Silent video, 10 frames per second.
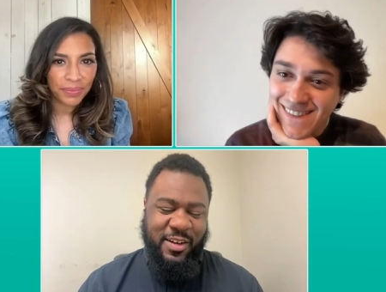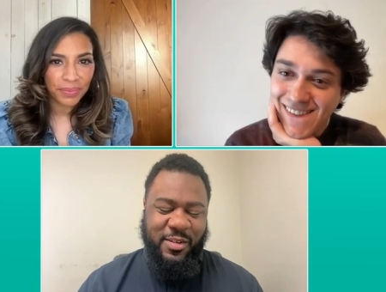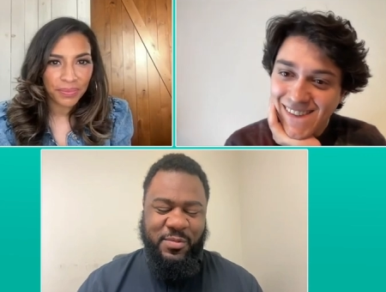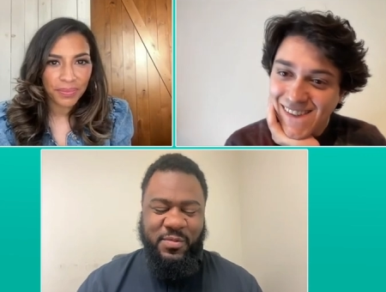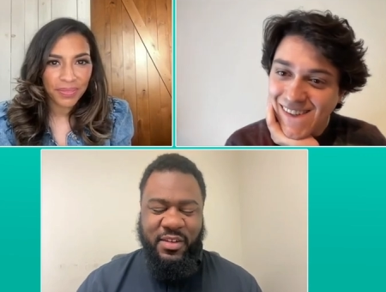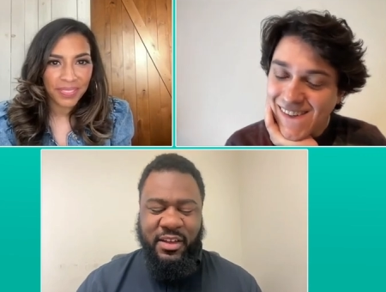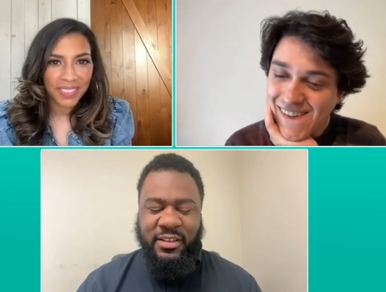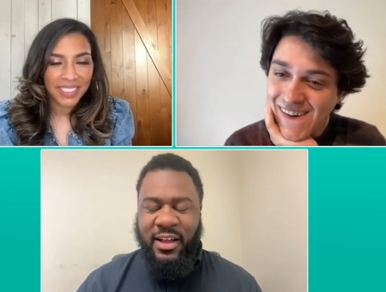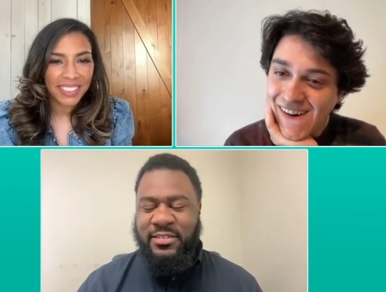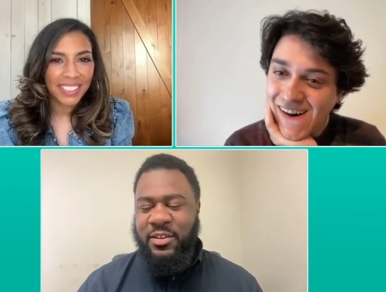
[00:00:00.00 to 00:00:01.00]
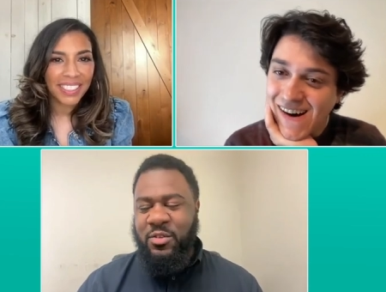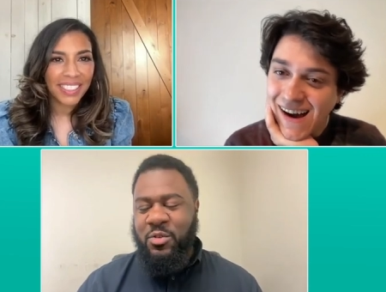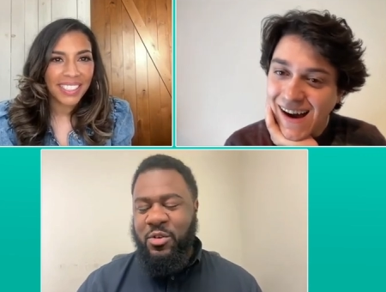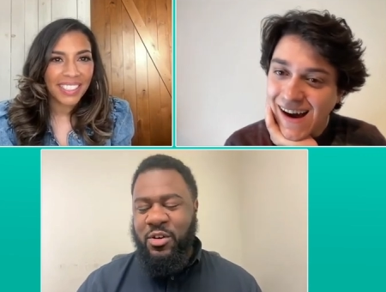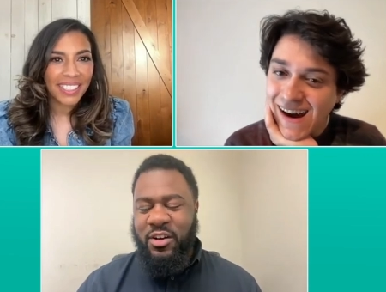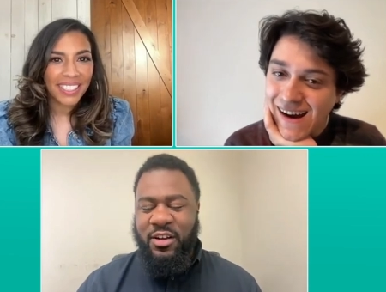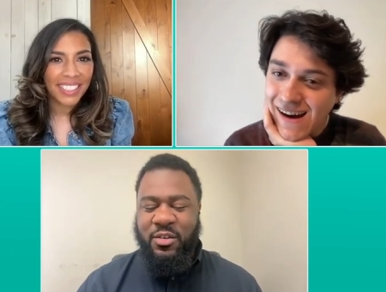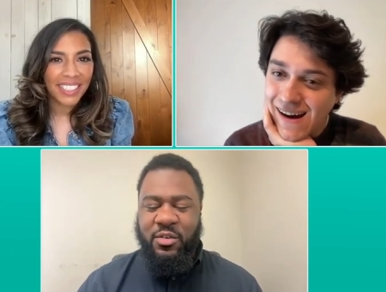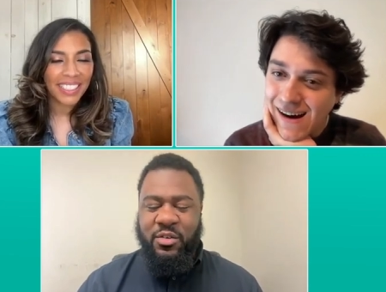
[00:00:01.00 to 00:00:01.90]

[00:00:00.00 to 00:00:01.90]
Speaker 1: um, Ignacio, uh,